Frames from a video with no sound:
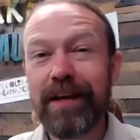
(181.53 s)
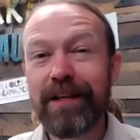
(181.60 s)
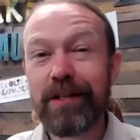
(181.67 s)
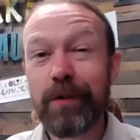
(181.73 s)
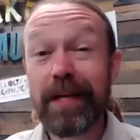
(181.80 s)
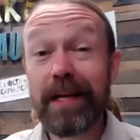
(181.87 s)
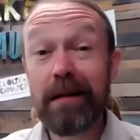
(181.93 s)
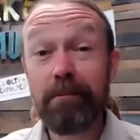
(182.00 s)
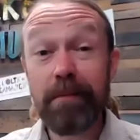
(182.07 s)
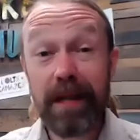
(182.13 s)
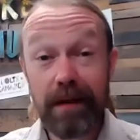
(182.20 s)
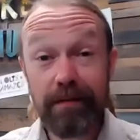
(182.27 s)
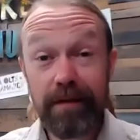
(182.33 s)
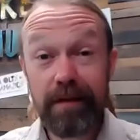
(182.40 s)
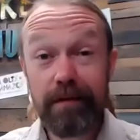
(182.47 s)
So we can
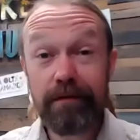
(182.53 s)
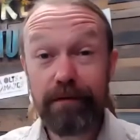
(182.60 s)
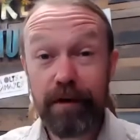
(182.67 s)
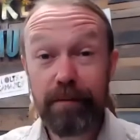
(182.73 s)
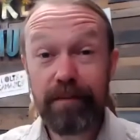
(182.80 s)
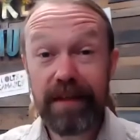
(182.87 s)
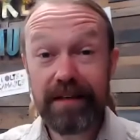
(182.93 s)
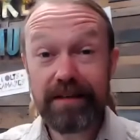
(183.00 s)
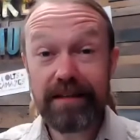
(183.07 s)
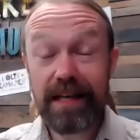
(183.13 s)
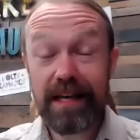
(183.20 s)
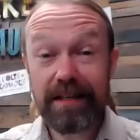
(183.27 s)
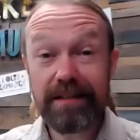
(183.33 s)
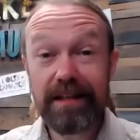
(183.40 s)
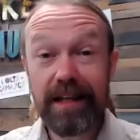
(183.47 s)
benefit from these
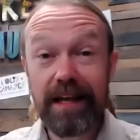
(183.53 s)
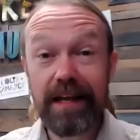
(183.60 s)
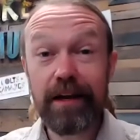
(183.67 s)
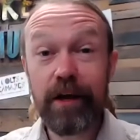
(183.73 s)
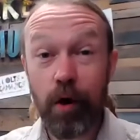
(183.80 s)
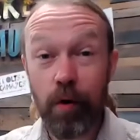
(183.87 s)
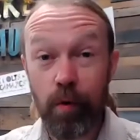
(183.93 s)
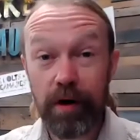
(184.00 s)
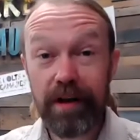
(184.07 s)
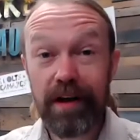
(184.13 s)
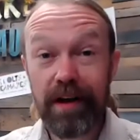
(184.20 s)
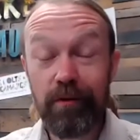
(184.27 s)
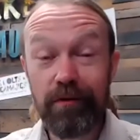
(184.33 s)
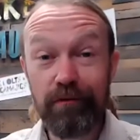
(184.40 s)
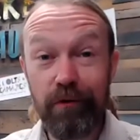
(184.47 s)
things like
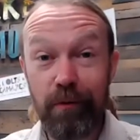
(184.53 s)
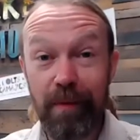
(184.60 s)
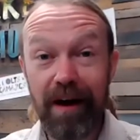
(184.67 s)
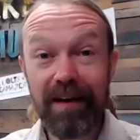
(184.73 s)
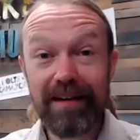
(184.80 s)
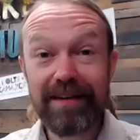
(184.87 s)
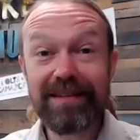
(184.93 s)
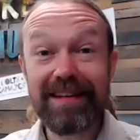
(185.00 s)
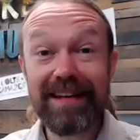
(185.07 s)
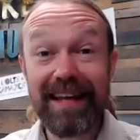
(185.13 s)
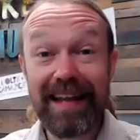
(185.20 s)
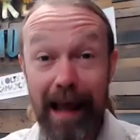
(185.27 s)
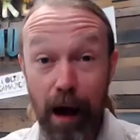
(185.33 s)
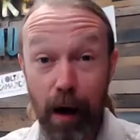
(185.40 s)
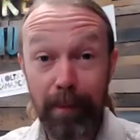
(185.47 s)
co-working with robotics that
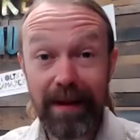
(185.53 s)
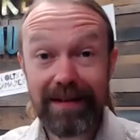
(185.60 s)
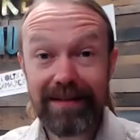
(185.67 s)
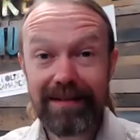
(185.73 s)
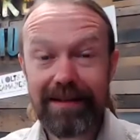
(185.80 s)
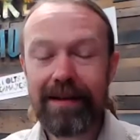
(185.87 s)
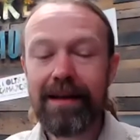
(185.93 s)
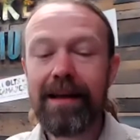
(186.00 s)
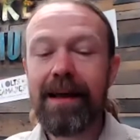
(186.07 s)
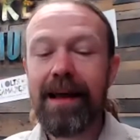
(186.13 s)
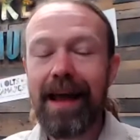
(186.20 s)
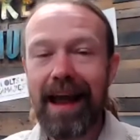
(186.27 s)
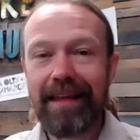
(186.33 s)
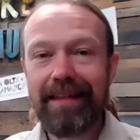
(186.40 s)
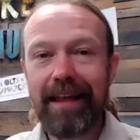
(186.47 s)
can help us,
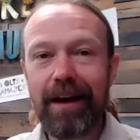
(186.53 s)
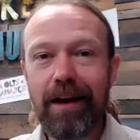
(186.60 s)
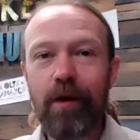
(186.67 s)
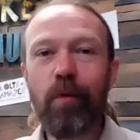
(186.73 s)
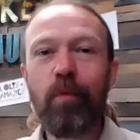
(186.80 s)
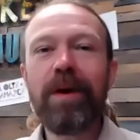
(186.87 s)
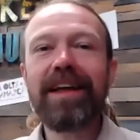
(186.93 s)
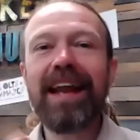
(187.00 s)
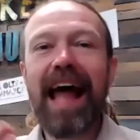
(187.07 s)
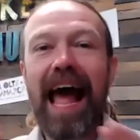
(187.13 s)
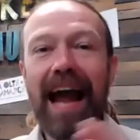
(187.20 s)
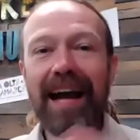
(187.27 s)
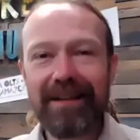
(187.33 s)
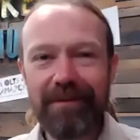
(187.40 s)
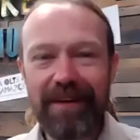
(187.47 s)
and then we can
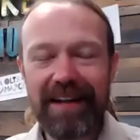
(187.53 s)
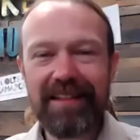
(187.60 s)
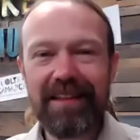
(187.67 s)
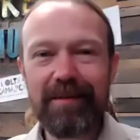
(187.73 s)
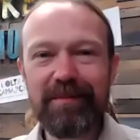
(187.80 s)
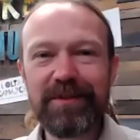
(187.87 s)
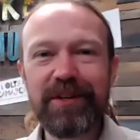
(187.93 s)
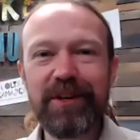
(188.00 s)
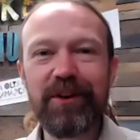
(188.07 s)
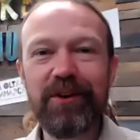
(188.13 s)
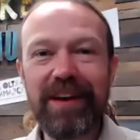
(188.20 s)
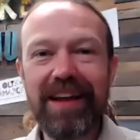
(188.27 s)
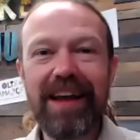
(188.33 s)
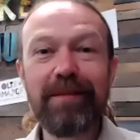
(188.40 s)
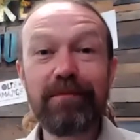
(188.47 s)
activate them to
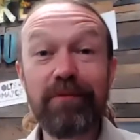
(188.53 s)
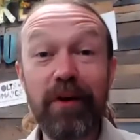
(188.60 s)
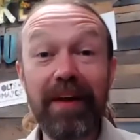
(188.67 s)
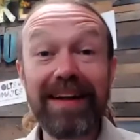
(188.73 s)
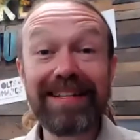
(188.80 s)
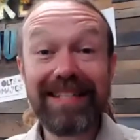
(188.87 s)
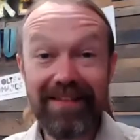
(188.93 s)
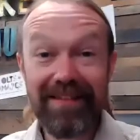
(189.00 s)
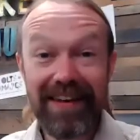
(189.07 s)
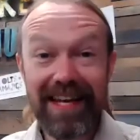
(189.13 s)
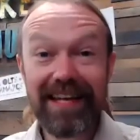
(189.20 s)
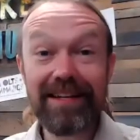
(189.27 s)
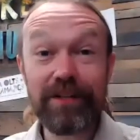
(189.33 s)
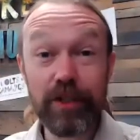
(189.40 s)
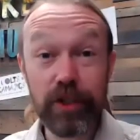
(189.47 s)
create productivity
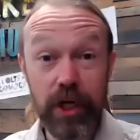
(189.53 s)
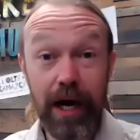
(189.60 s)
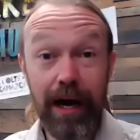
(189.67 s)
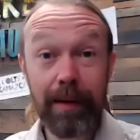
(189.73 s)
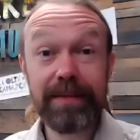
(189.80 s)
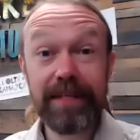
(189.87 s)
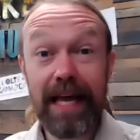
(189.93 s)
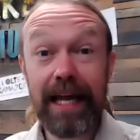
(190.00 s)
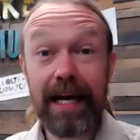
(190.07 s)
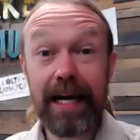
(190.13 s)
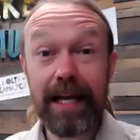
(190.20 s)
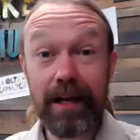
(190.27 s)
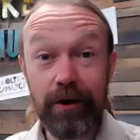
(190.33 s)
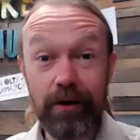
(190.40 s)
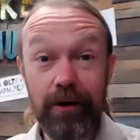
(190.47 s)
and jobs and an
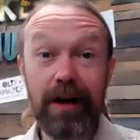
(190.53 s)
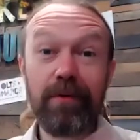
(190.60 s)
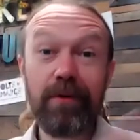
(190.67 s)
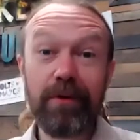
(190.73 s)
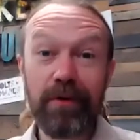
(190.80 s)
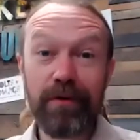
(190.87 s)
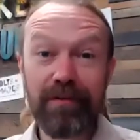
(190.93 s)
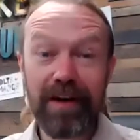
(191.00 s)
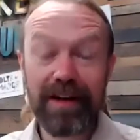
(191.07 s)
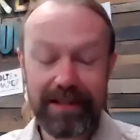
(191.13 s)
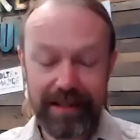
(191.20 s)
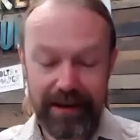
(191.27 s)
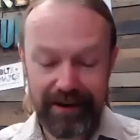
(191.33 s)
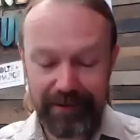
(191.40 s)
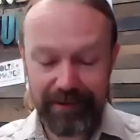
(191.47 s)
incredible new
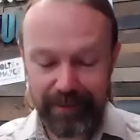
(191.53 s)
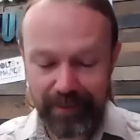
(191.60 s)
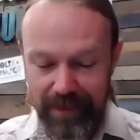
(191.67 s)
frontier.